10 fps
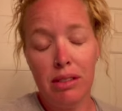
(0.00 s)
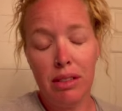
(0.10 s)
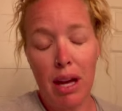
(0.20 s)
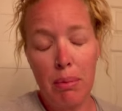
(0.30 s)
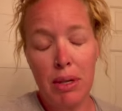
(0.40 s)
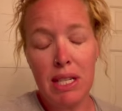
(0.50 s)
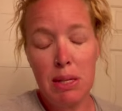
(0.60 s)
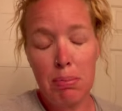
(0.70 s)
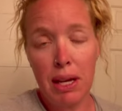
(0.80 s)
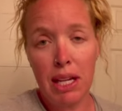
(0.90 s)
I'm going to
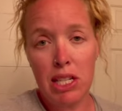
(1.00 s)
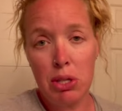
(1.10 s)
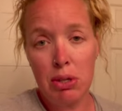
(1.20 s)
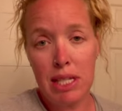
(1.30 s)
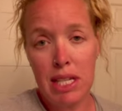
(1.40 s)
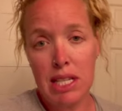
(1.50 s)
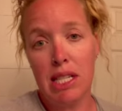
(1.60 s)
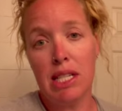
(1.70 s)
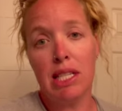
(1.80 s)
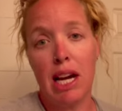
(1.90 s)
speak it into
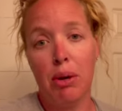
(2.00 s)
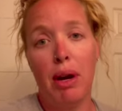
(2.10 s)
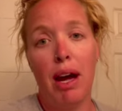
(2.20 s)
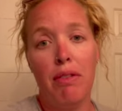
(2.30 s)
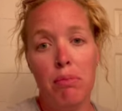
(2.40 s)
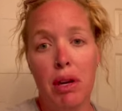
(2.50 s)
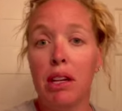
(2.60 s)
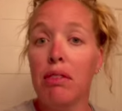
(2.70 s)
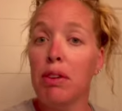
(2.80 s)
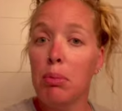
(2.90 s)
existence. I will have a male and
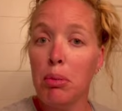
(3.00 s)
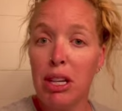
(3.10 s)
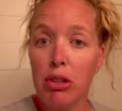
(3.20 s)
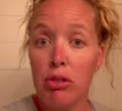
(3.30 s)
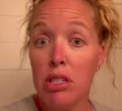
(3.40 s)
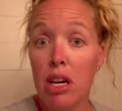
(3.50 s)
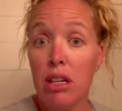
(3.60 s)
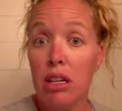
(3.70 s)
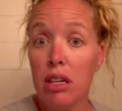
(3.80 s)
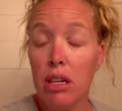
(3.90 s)
a female mandarin duck.